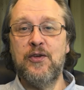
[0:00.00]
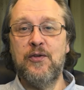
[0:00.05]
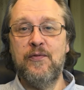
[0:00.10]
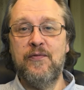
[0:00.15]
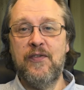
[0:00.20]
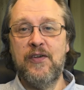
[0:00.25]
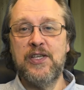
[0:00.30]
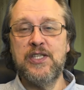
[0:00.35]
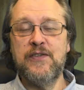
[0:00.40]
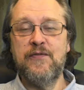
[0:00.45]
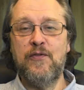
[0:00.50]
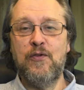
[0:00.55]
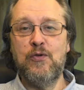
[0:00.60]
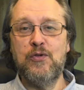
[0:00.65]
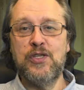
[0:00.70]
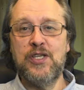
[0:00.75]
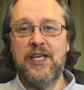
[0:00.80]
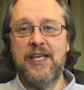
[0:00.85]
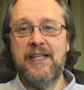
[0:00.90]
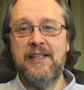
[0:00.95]
verse
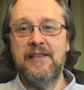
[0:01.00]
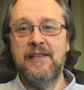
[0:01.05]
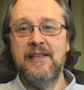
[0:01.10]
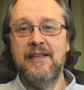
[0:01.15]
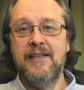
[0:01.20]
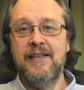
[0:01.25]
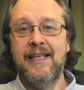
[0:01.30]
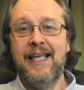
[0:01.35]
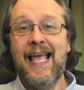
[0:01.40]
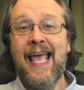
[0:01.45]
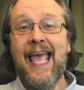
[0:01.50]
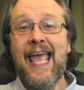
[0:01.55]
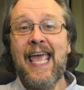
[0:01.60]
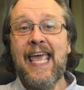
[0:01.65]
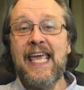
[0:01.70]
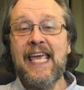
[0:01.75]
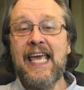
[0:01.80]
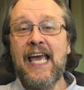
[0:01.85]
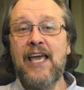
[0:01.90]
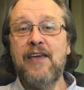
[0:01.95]
14. He
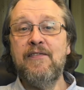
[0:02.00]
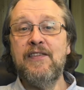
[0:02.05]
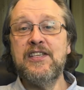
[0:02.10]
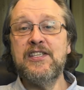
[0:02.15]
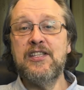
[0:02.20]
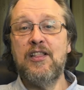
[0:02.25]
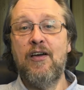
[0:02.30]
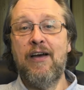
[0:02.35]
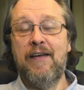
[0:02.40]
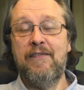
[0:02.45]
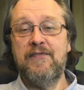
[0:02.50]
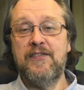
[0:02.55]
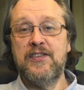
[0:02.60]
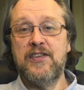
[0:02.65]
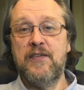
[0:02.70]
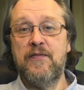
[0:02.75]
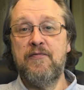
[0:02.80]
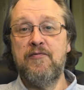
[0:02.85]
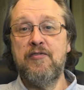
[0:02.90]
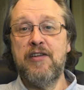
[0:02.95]
gave his life to
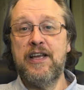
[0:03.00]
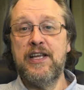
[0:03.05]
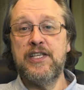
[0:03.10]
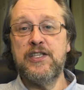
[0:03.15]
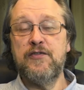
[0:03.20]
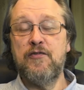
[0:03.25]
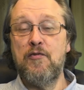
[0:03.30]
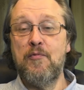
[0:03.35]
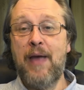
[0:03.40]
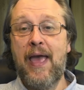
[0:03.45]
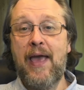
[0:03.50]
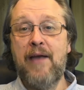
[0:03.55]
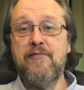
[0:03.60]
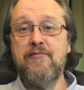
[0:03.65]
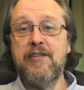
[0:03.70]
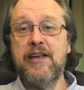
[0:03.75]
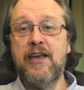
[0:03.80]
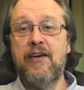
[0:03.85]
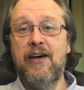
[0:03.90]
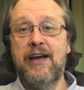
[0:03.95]
free us from every
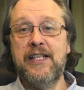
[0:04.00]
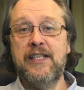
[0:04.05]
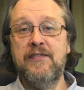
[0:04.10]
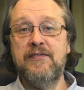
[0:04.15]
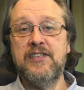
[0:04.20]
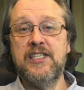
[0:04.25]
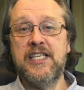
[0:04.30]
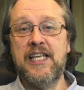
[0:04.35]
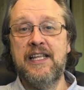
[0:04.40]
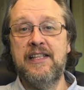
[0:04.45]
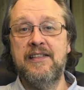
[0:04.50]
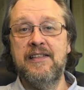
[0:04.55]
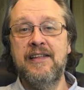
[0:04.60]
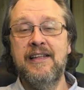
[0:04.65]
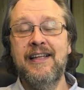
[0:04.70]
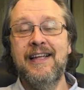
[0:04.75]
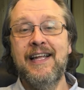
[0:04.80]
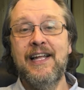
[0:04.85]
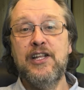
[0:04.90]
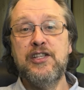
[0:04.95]
kind of sin
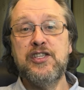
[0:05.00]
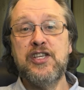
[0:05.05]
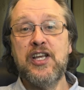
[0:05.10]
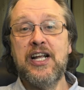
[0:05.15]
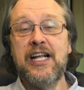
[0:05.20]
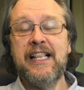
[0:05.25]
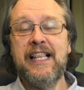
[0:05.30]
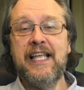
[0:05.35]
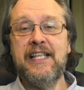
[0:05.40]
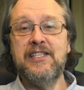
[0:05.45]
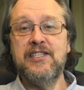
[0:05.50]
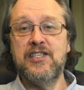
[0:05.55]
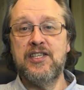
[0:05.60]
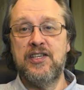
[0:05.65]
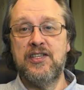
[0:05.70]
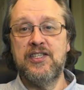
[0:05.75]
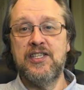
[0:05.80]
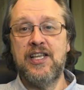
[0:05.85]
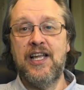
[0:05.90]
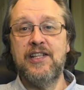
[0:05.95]
to cleanse
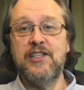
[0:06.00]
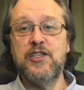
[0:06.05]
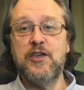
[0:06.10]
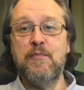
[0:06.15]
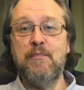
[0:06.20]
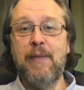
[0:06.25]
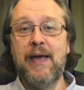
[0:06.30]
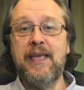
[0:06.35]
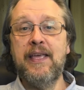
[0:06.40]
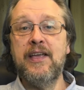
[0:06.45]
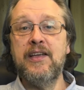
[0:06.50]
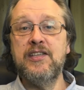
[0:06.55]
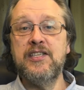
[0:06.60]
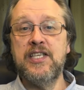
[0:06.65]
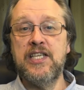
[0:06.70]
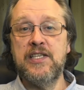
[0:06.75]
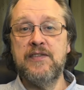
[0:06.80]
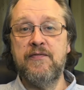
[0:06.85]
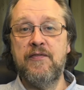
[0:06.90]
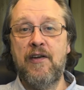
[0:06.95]
us and to make us
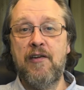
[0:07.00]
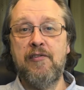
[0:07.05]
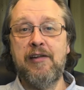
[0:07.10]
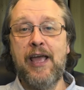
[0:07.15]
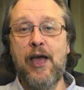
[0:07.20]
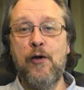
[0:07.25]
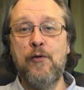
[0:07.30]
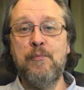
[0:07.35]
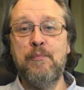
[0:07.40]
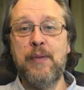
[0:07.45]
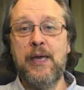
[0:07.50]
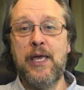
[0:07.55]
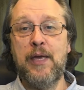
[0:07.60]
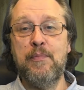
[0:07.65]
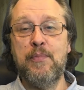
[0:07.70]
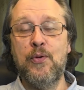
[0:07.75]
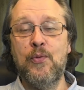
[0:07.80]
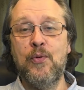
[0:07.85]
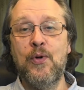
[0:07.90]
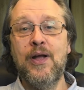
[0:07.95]
his very own
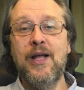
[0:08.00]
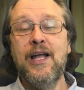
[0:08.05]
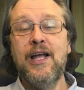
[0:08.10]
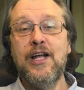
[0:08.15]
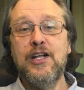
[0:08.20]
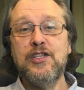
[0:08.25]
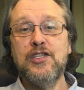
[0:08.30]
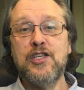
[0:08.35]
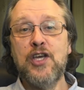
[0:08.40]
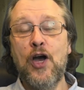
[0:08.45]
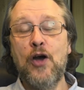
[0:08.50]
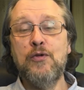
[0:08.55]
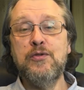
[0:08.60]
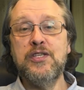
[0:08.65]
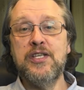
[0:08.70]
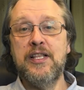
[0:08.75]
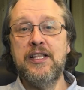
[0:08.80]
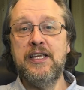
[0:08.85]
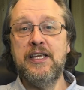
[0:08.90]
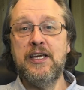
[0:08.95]
people,
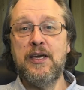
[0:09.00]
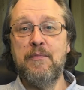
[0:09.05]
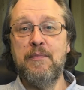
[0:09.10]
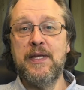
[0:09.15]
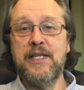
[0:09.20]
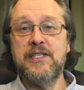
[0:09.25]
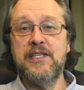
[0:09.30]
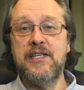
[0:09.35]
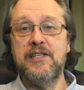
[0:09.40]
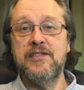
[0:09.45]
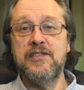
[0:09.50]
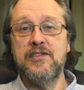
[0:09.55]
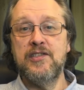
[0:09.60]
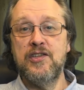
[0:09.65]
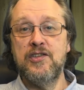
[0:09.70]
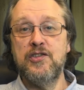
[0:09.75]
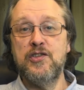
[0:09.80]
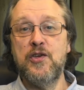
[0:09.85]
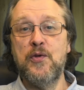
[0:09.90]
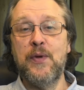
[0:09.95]
totally committed to
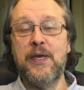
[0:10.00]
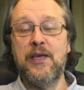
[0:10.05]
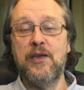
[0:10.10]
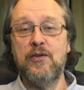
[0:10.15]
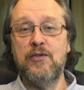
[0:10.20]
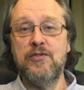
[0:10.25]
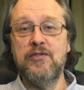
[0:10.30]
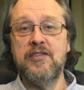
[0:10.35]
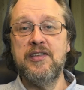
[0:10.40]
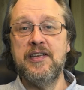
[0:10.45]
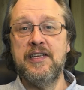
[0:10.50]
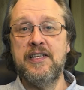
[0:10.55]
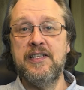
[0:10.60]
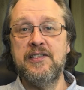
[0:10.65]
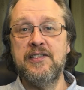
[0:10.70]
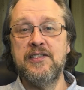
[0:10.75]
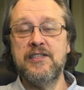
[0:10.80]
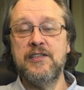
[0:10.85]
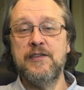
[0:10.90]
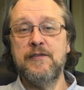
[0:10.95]
doing good deeds.